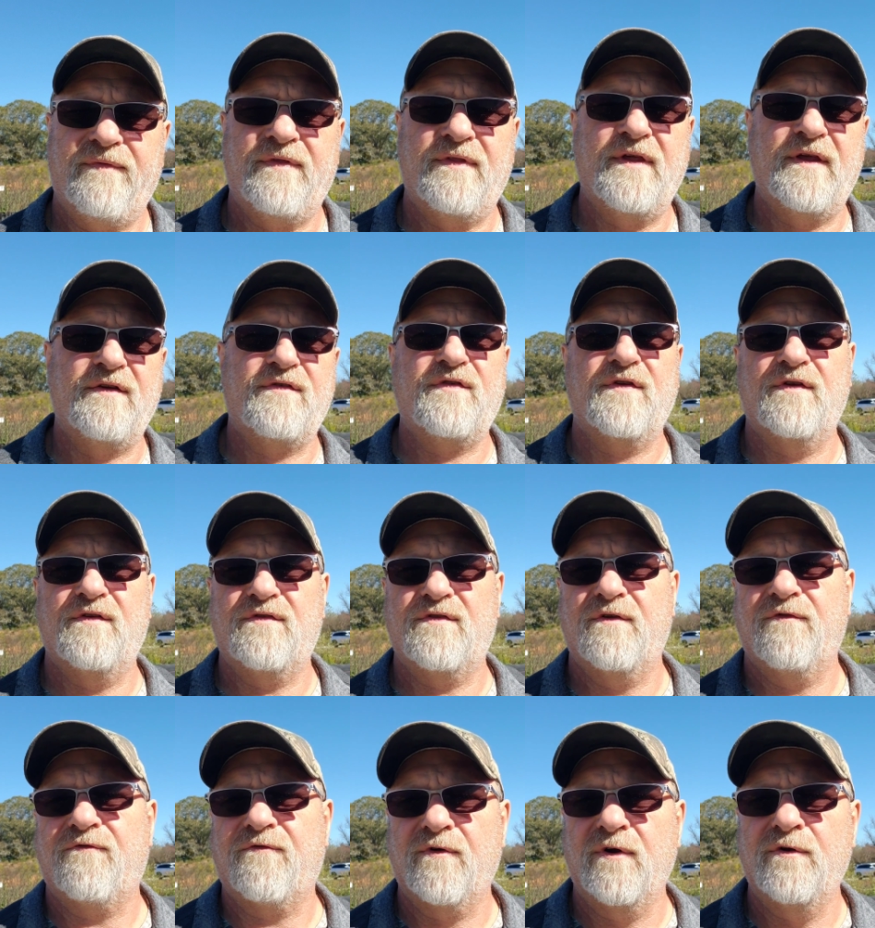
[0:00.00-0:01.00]
this is
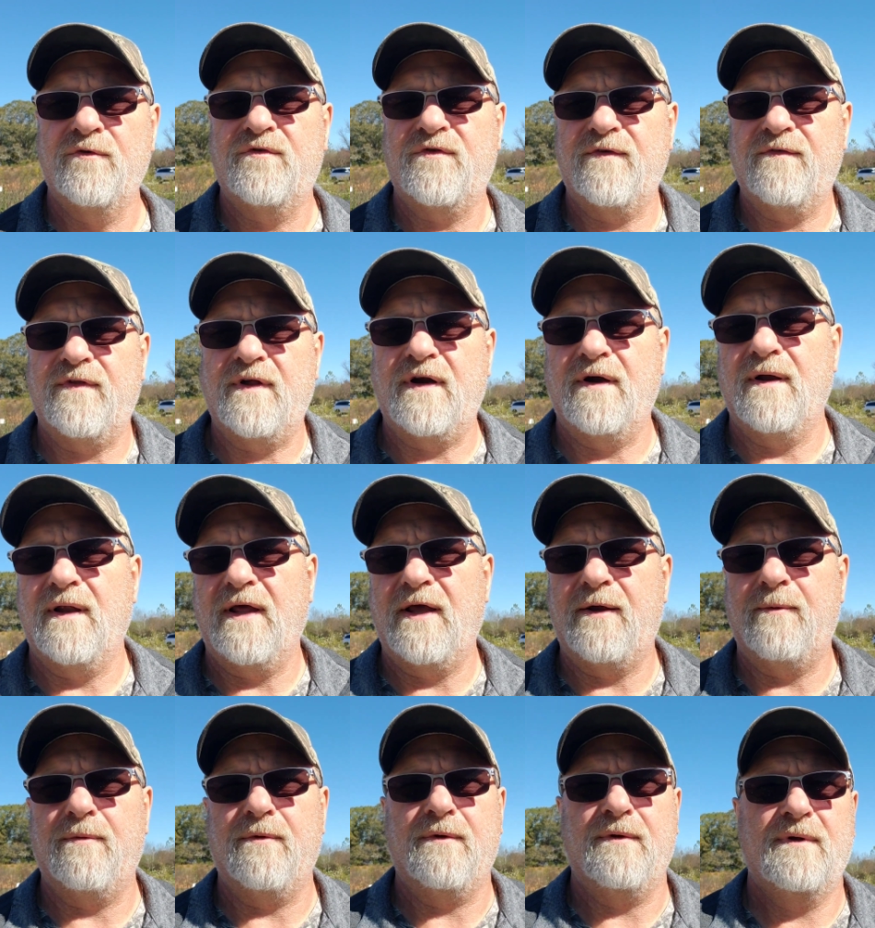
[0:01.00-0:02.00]
the fruits of their
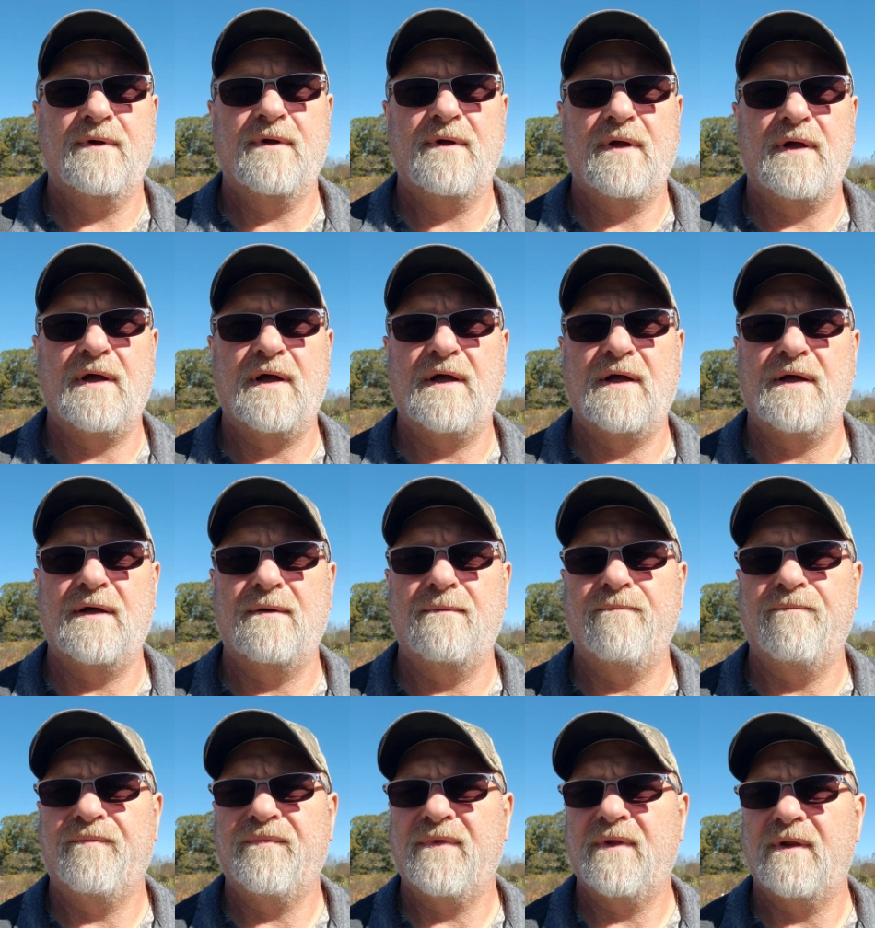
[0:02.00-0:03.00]
labor.
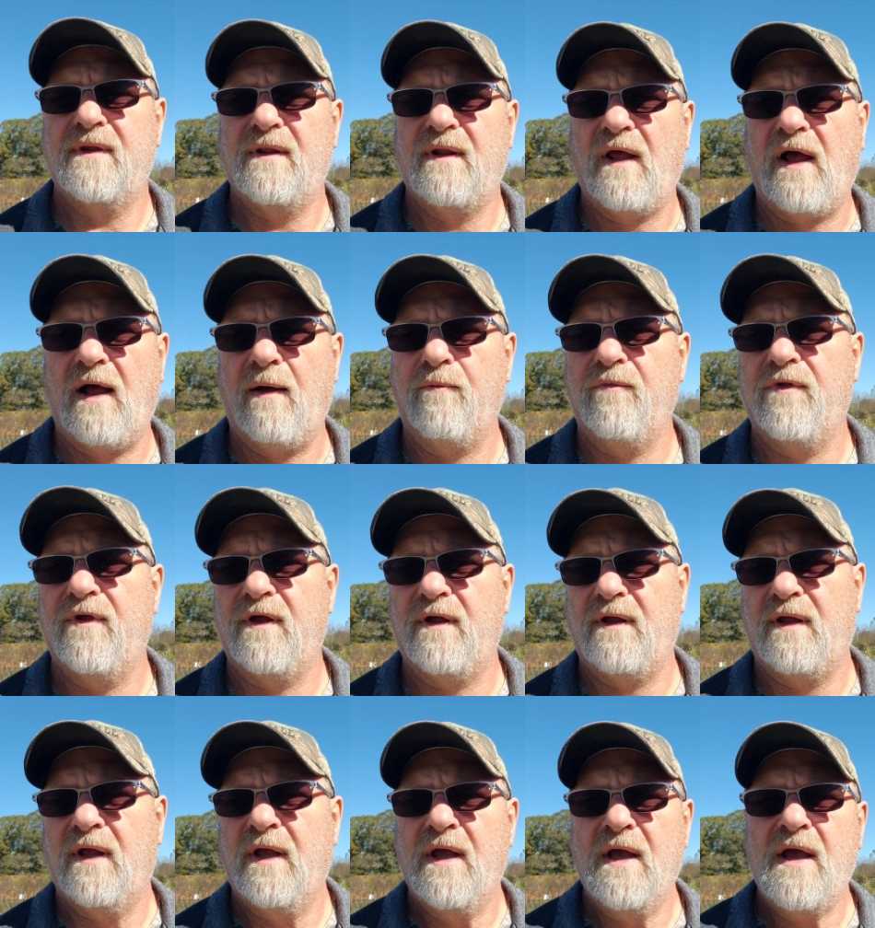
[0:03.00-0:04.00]
Um, I'm
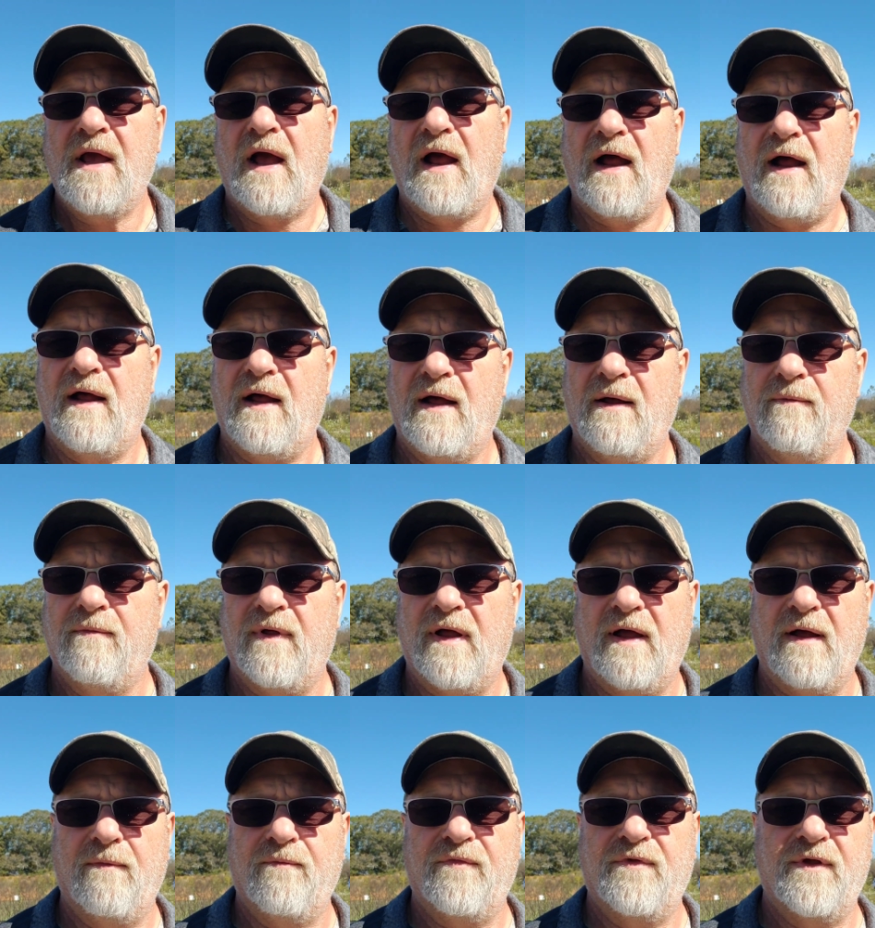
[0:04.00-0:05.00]
the, I, am
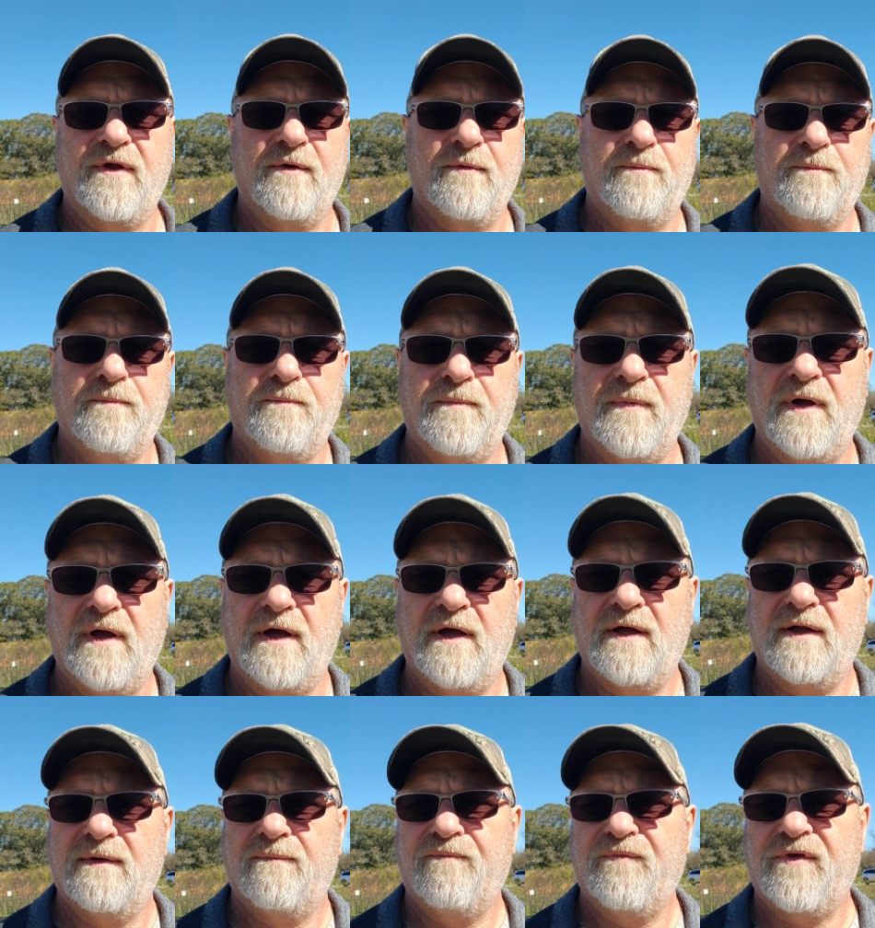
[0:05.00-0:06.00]
I'm, I'm the
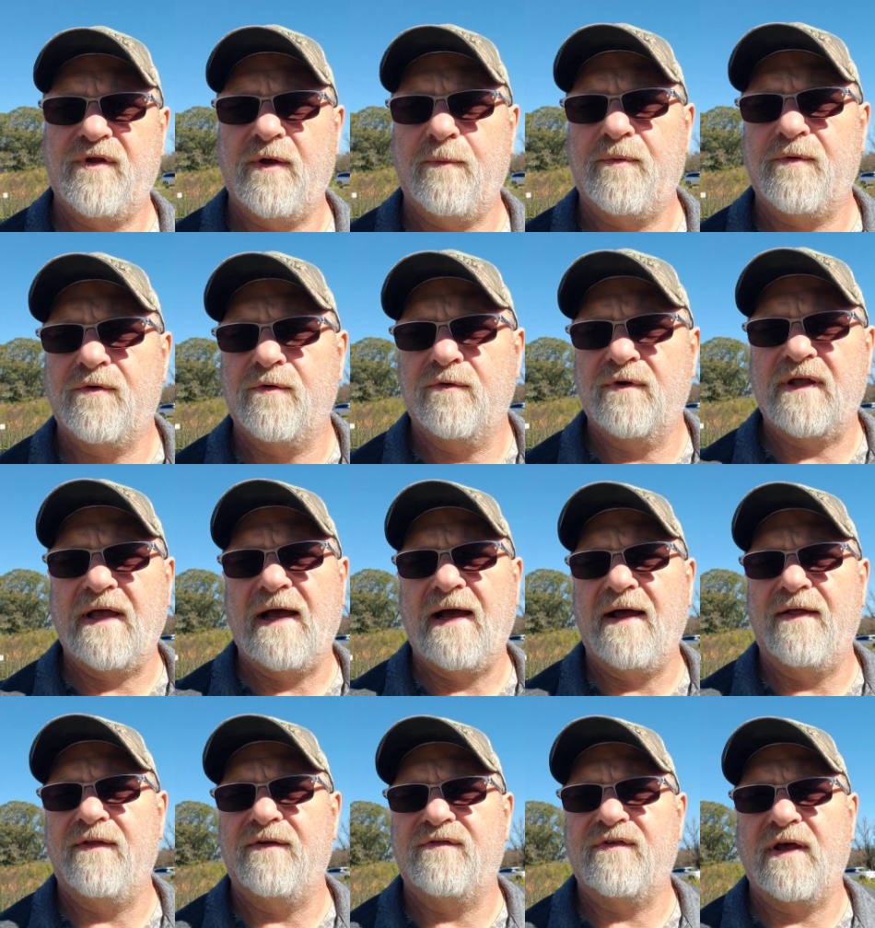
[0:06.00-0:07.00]
uh, typical
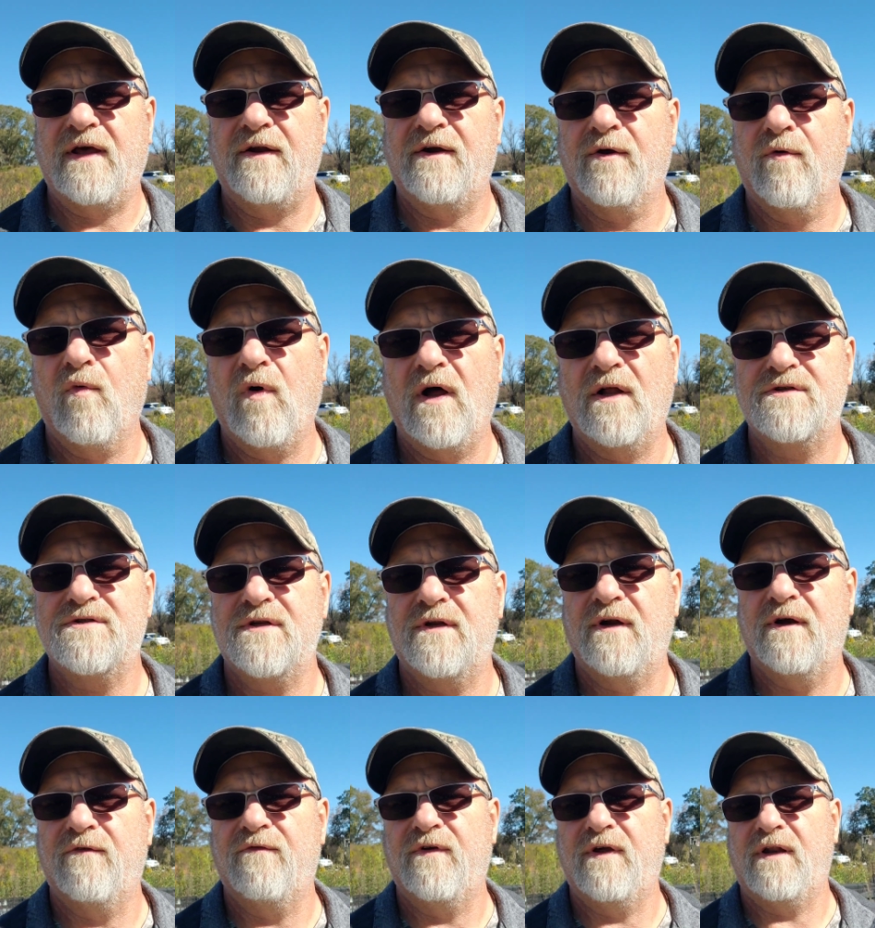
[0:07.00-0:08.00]
guy that's out here
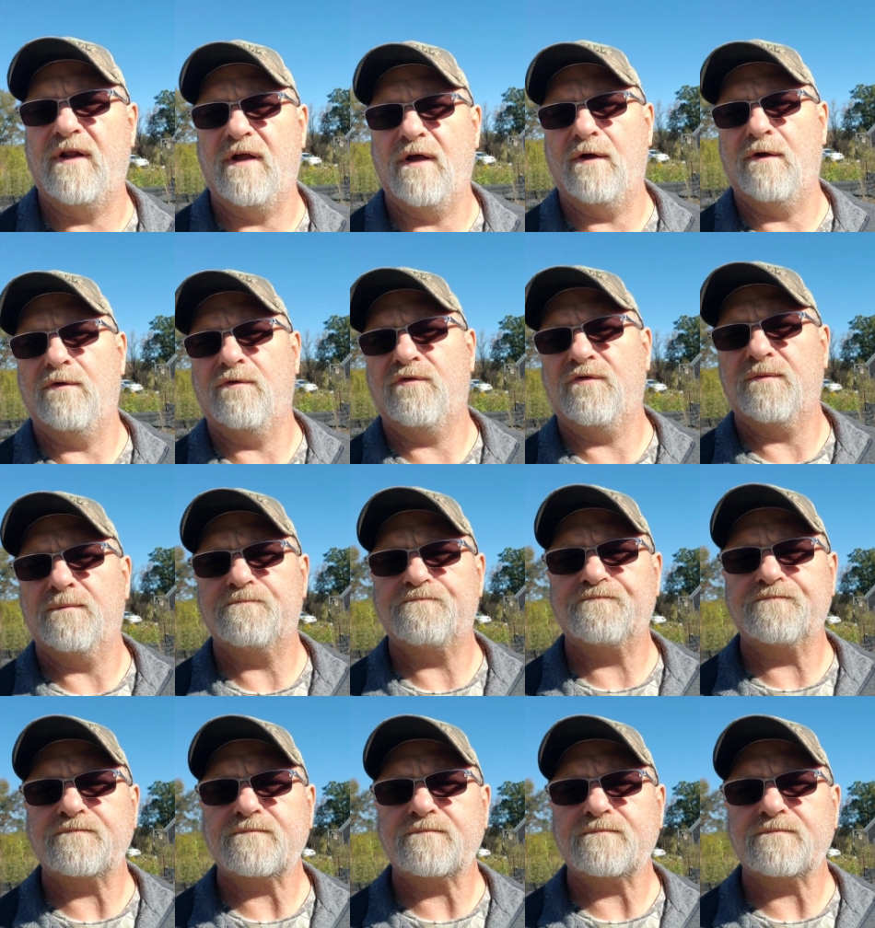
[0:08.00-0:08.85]
watching their videos